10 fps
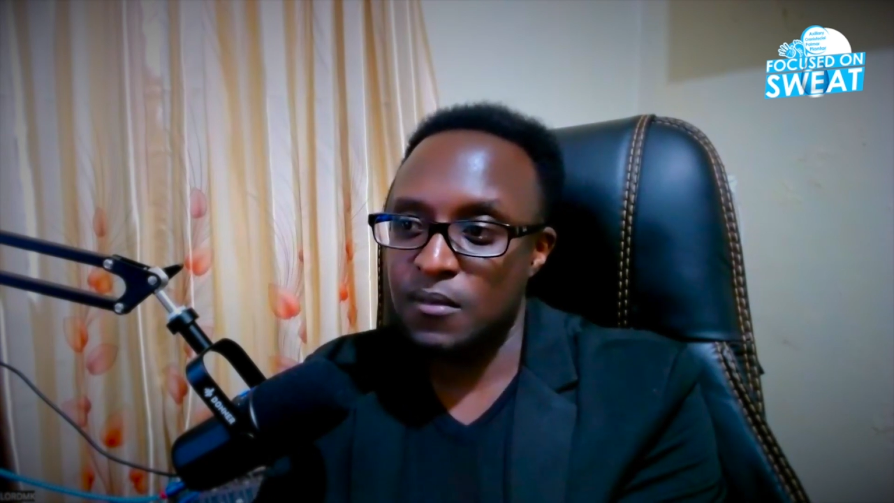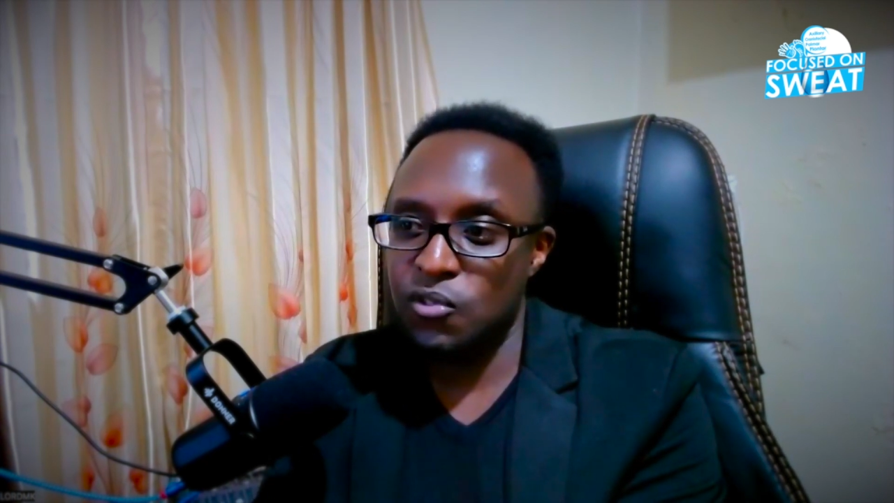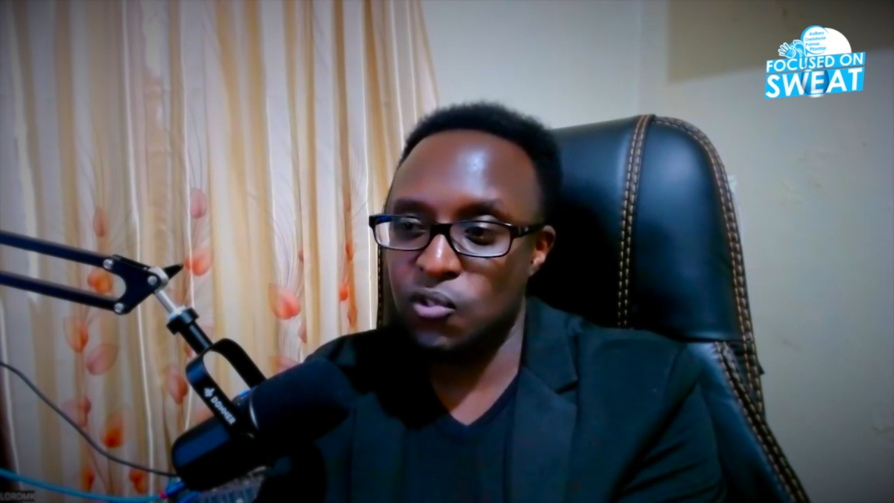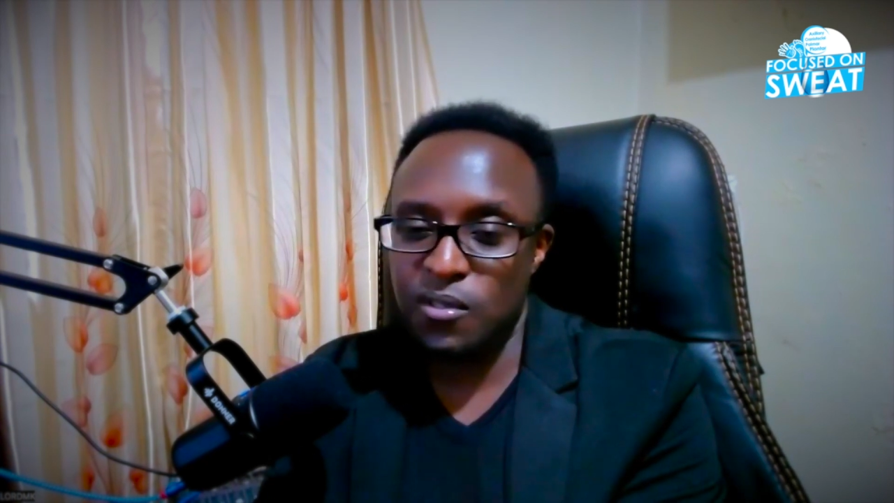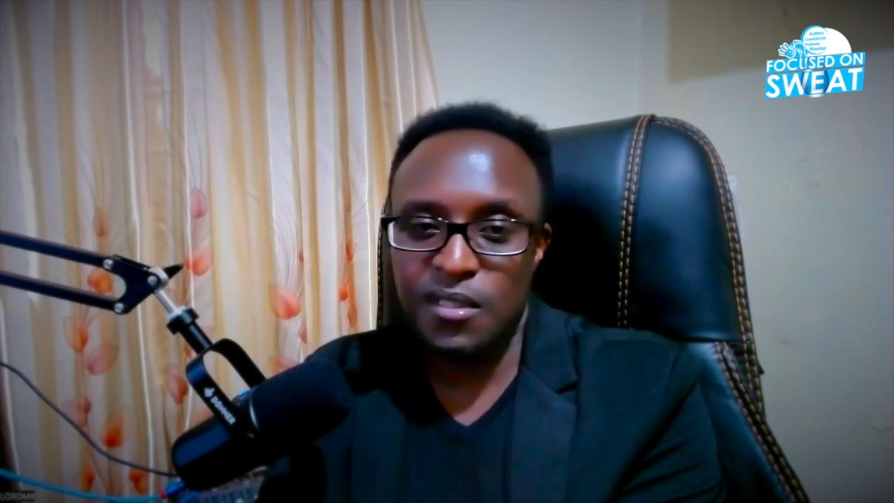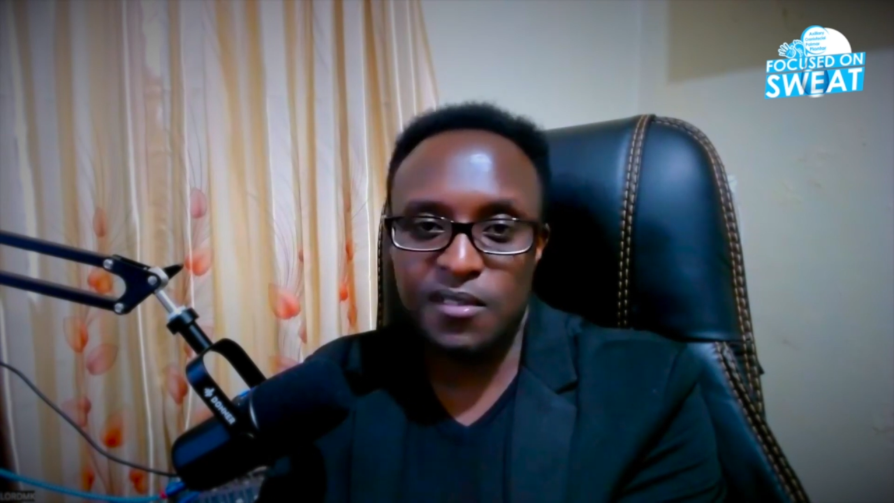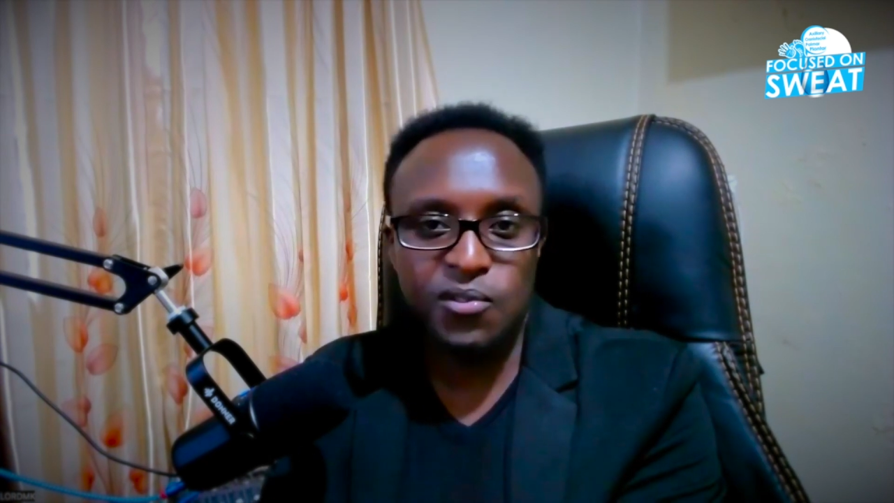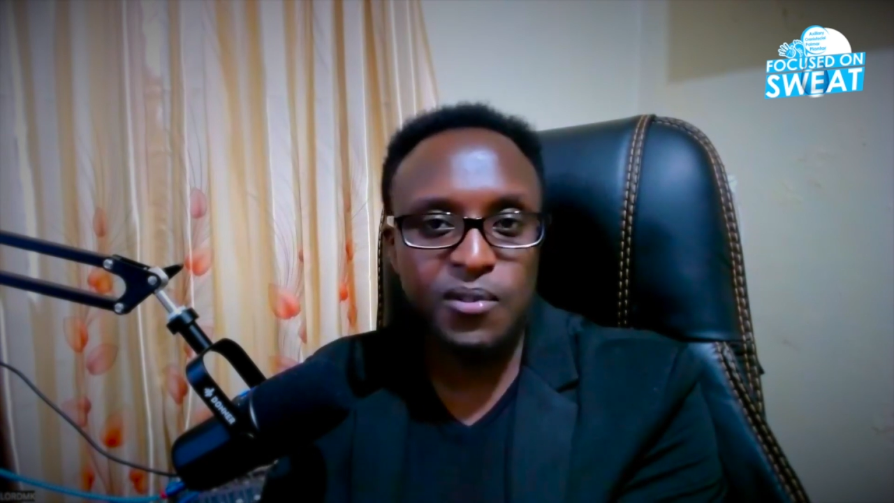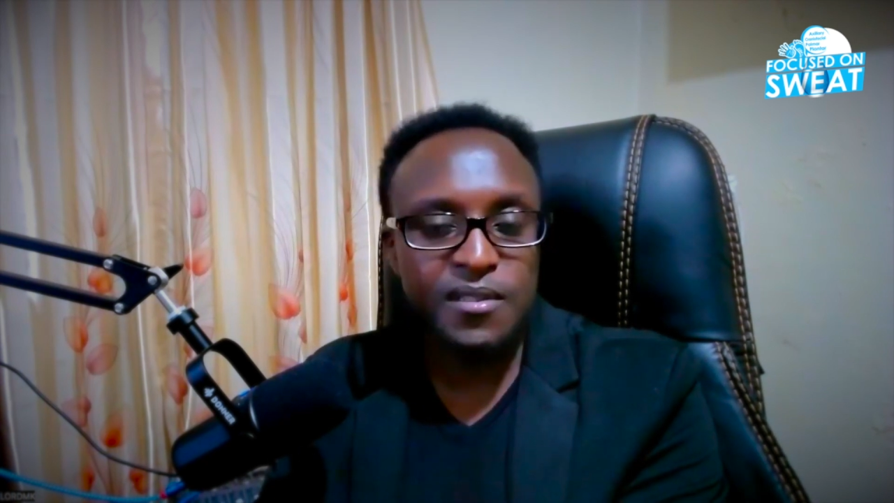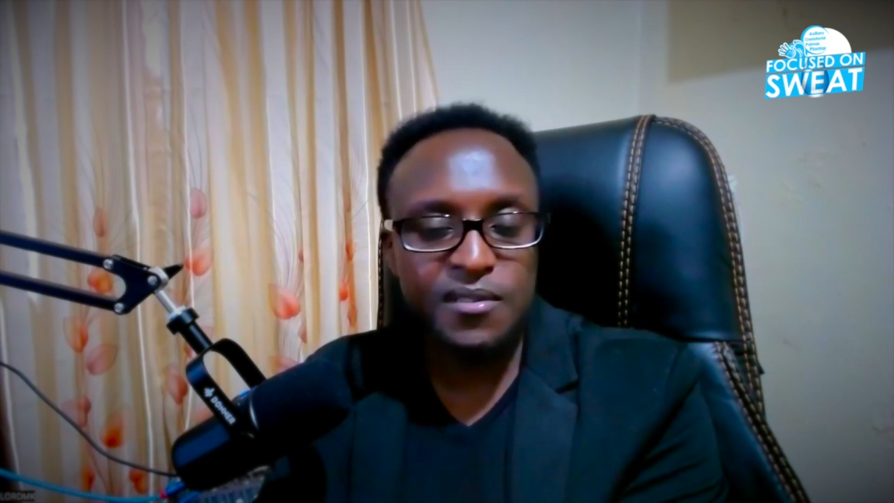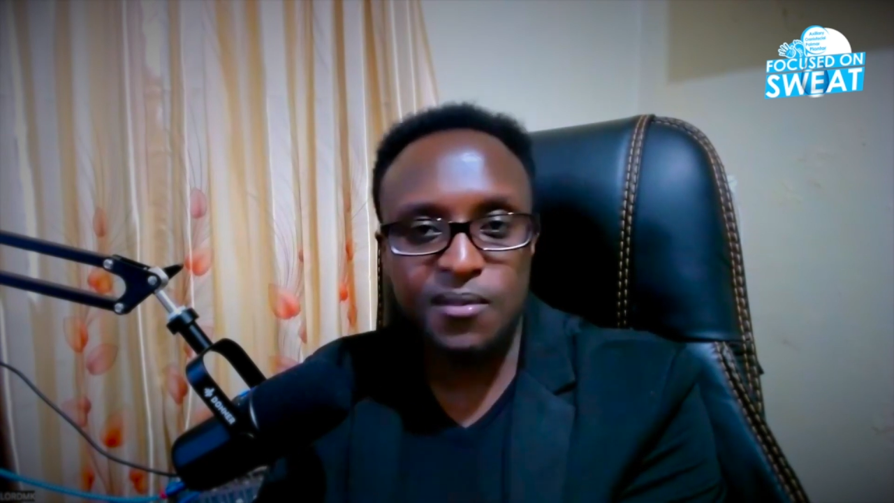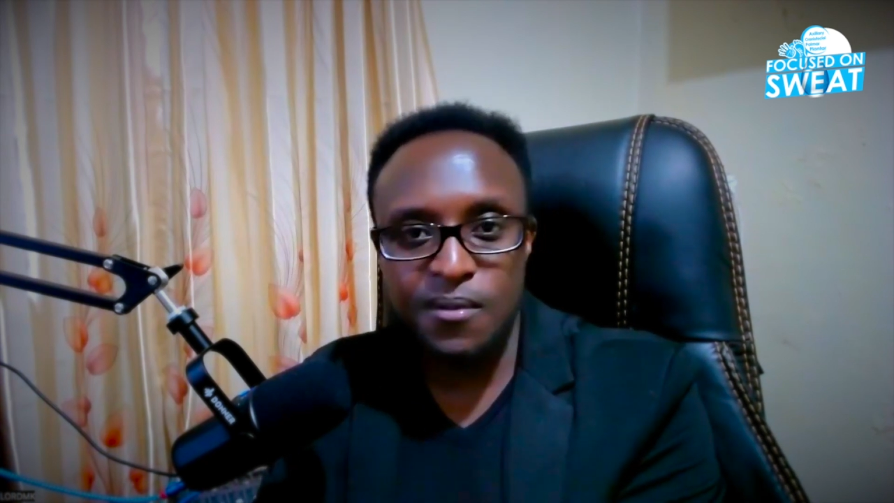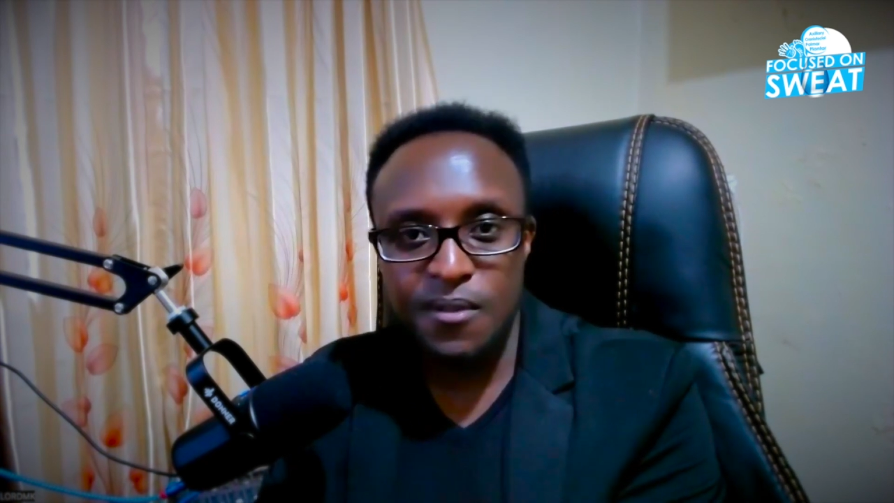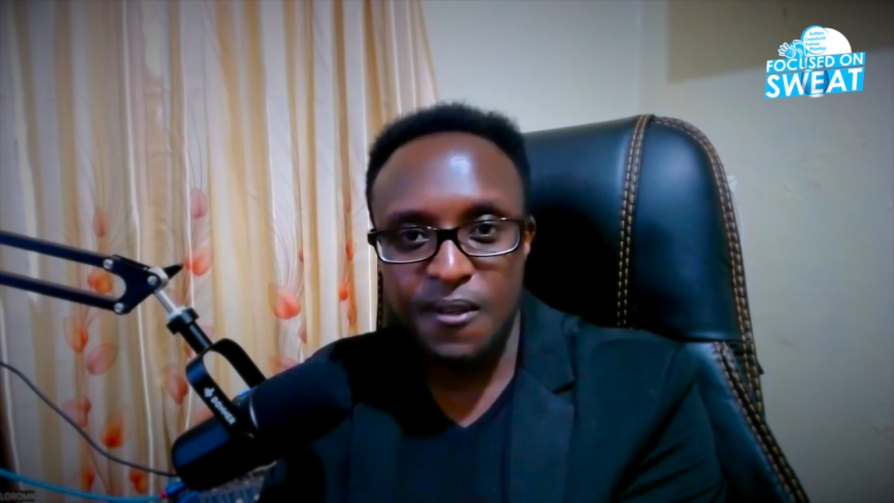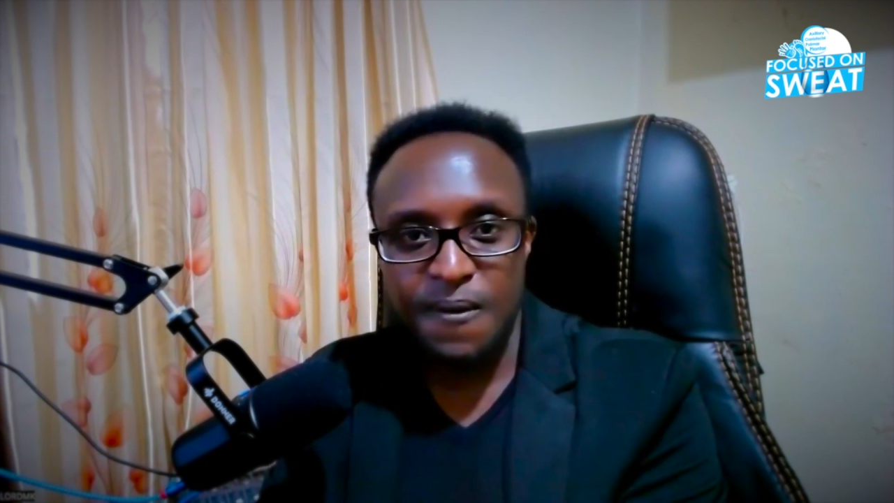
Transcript: Dr. So and so.